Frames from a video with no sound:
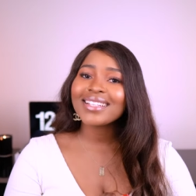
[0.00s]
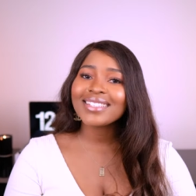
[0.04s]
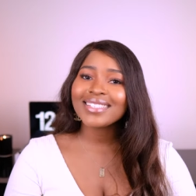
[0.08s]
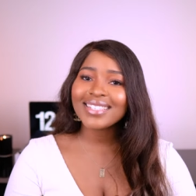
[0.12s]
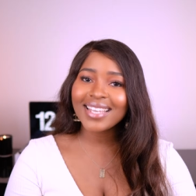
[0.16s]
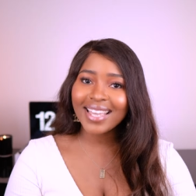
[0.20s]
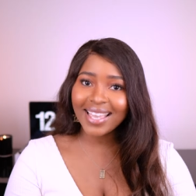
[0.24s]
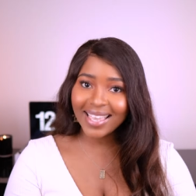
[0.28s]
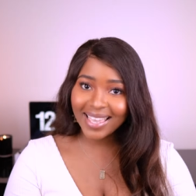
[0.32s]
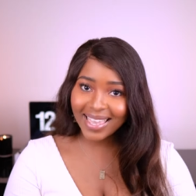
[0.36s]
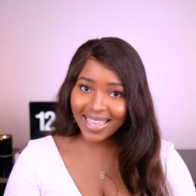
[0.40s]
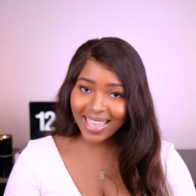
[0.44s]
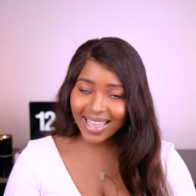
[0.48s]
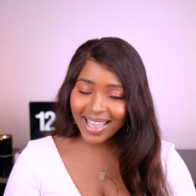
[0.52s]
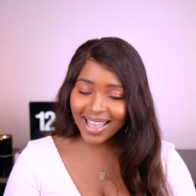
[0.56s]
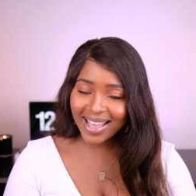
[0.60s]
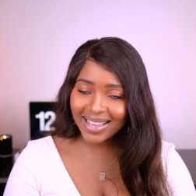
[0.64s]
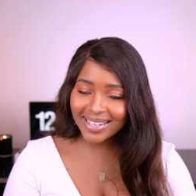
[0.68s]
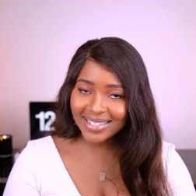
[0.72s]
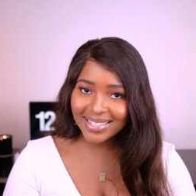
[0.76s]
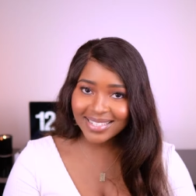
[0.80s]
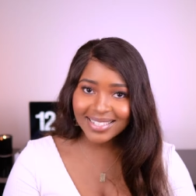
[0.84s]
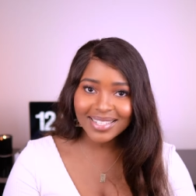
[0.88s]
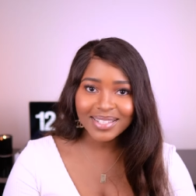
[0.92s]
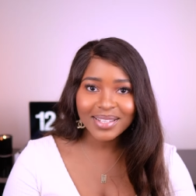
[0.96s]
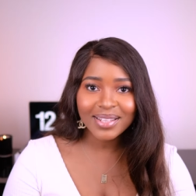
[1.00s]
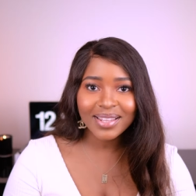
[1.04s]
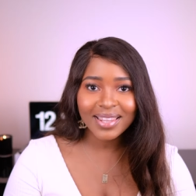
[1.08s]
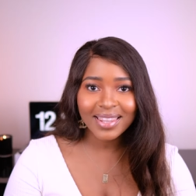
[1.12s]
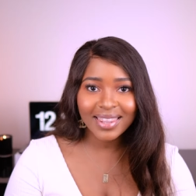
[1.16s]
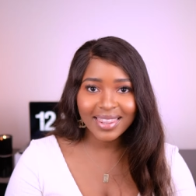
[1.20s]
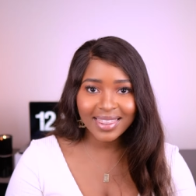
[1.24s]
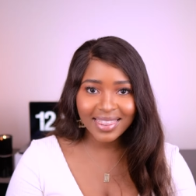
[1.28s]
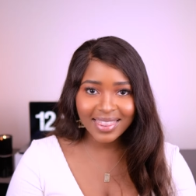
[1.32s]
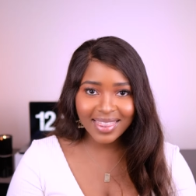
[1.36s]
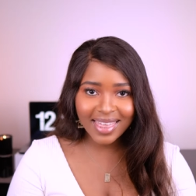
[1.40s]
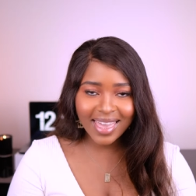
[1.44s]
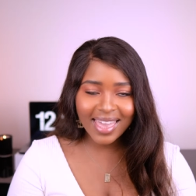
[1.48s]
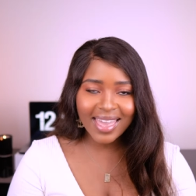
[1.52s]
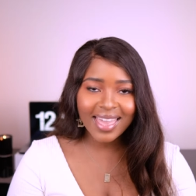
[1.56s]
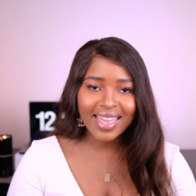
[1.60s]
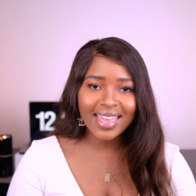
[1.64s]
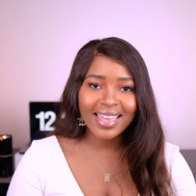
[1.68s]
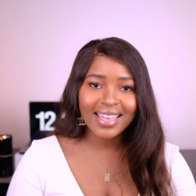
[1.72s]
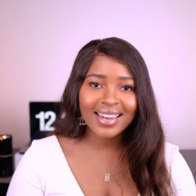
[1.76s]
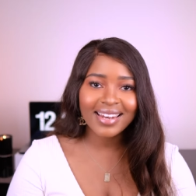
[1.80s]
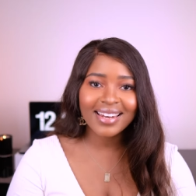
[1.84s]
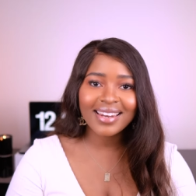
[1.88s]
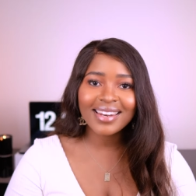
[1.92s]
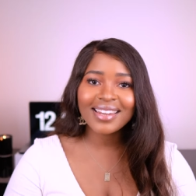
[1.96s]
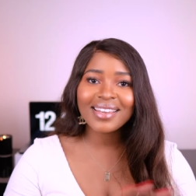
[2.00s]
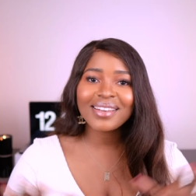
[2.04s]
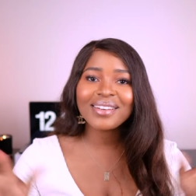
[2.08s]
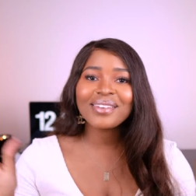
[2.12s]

Take care until then.